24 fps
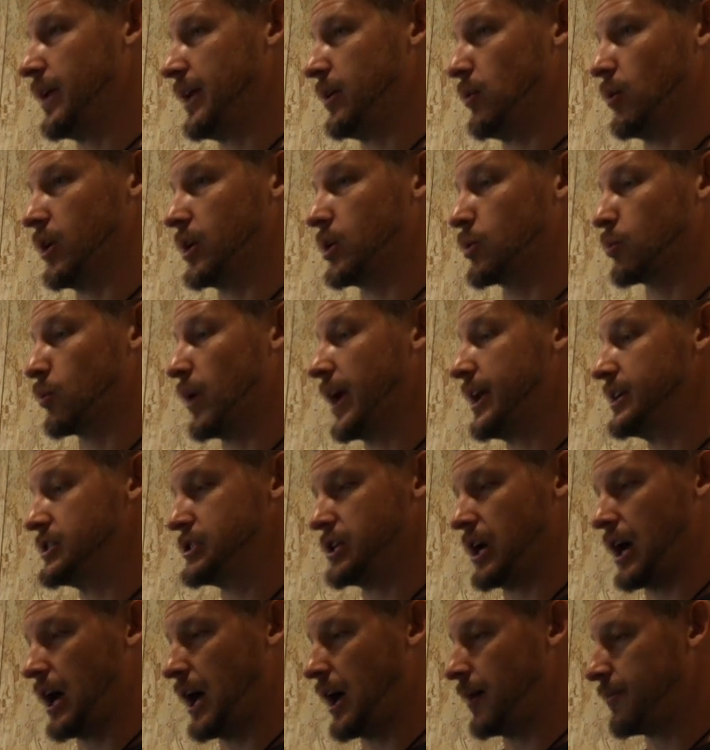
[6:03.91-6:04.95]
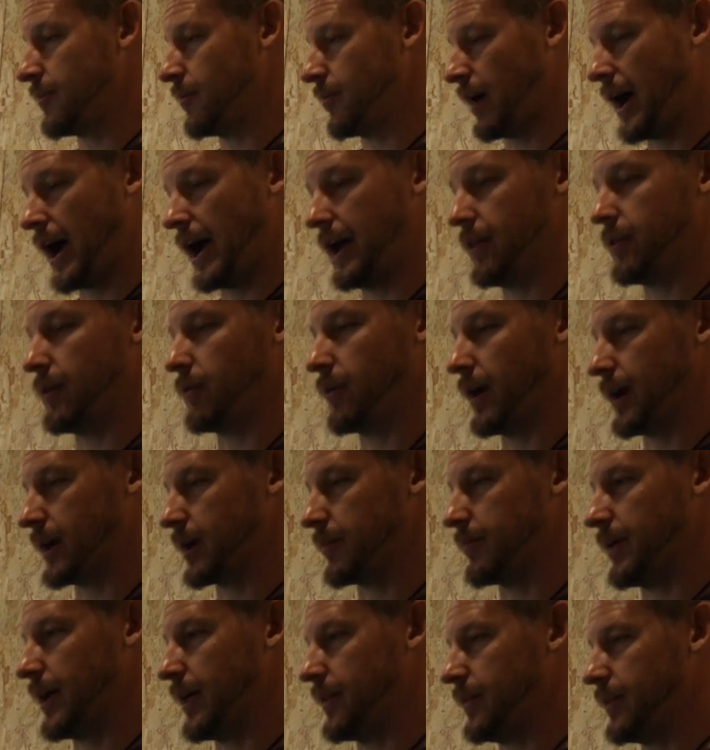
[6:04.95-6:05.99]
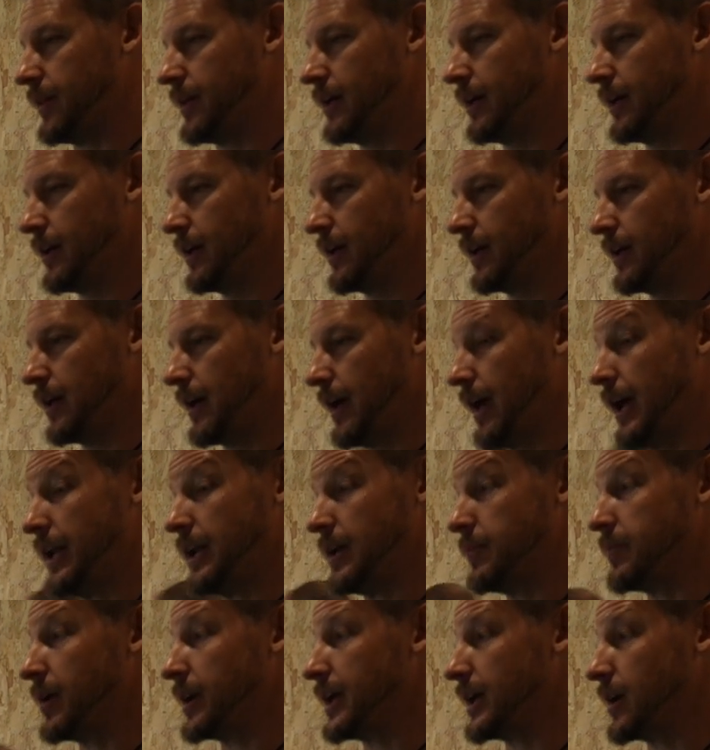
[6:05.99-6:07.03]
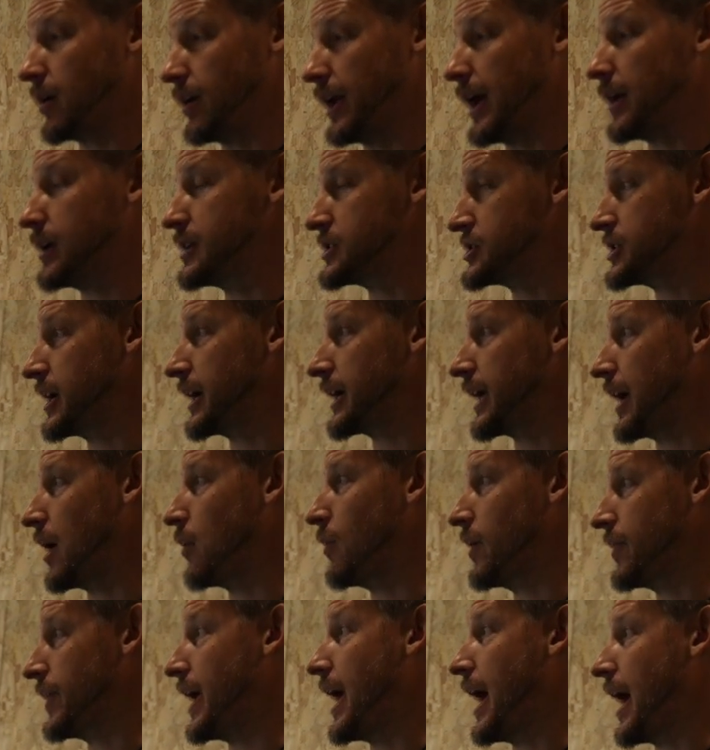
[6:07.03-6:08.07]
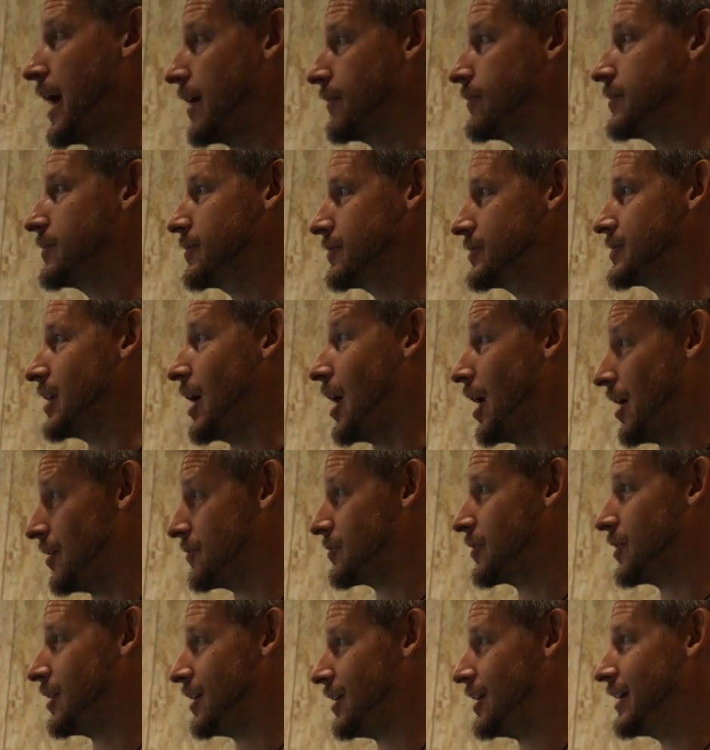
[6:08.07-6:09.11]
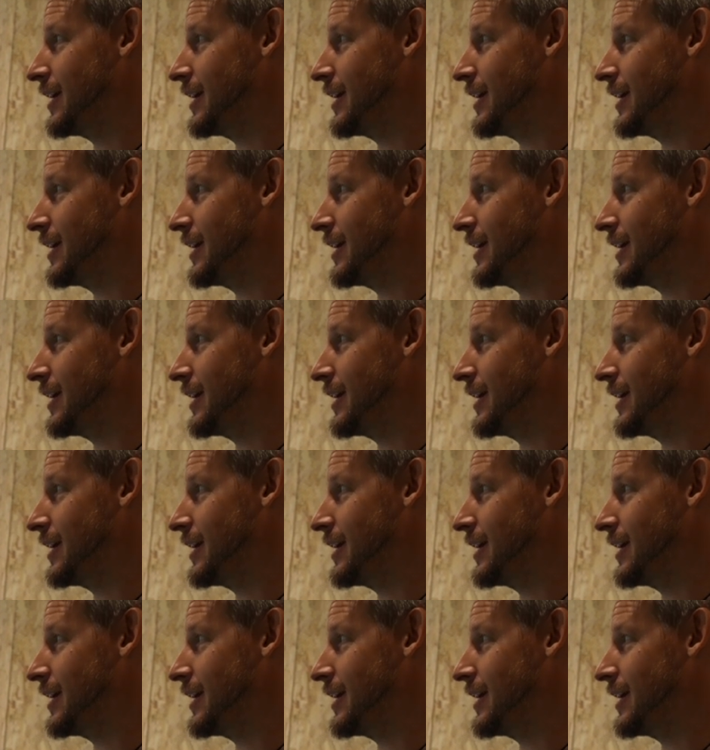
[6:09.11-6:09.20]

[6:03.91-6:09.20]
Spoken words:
They do a great job. Highly recommend anybody go down and check out what they have to offer.